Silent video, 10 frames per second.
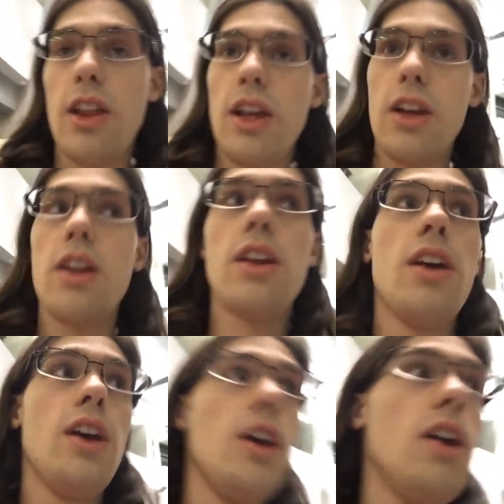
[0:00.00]
landed
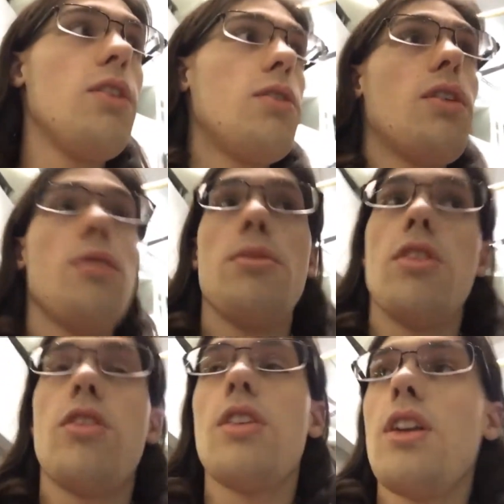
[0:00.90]

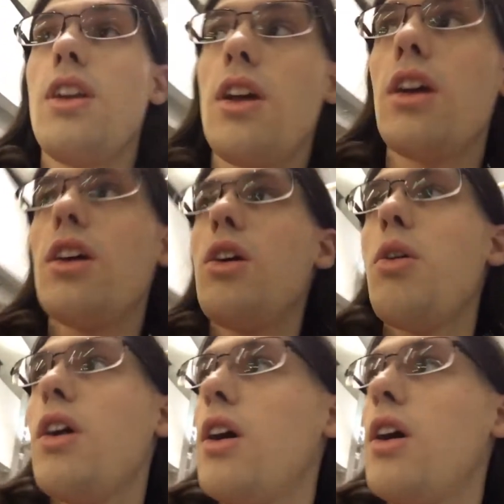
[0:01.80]
in San Diego.